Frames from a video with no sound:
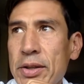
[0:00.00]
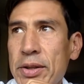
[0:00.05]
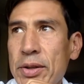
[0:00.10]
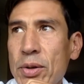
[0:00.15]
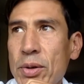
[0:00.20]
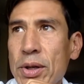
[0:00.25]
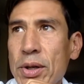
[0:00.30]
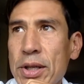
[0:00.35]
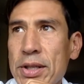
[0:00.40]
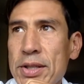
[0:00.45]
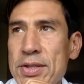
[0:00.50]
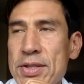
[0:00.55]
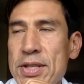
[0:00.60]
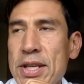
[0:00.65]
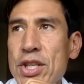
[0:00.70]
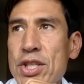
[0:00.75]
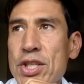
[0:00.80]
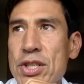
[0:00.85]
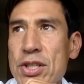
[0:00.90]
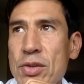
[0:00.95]
the
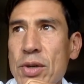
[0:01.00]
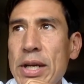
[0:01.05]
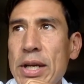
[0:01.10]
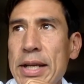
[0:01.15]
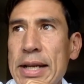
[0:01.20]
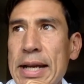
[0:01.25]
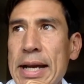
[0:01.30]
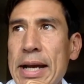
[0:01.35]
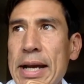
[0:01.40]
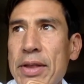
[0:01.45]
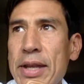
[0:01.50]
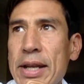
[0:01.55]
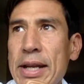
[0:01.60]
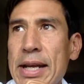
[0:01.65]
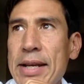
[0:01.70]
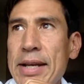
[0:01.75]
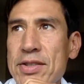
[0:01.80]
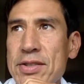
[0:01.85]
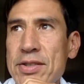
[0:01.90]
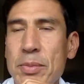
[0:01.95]
organization right now that
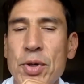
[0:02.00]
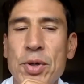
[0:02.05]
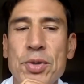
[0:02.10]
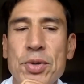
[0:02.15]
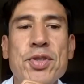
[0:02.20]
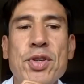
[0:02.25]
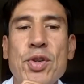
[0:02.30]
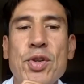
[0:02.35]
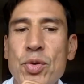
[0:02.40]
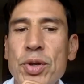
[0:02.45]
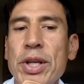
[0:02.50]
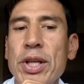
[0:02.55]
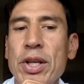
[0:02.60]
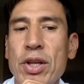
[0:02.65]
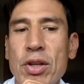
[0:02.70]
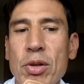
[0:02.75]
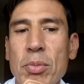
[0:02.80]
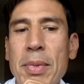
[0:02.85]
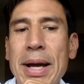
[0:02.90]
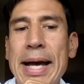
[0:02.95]
has the most
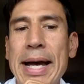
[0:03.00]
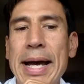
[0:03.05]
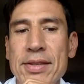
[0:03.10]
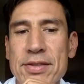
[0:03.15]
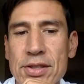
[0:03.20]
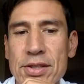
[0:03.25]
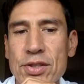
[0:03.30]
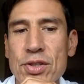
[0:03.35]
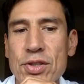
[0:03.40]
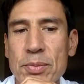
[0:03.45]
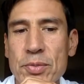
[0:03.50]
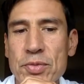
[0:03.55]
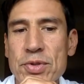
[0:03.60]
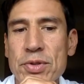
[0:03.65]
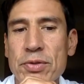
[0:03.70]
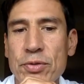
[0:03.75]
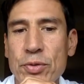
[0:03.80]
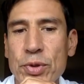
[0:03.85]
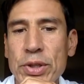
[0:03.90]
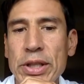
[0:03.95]
critical mass in terms
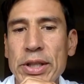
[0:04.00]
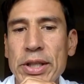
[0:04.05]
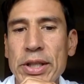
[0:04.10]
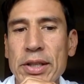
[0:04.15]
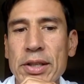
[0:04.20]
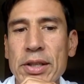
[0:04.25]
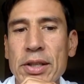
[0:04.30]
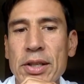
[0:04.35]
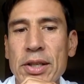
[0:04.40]
of really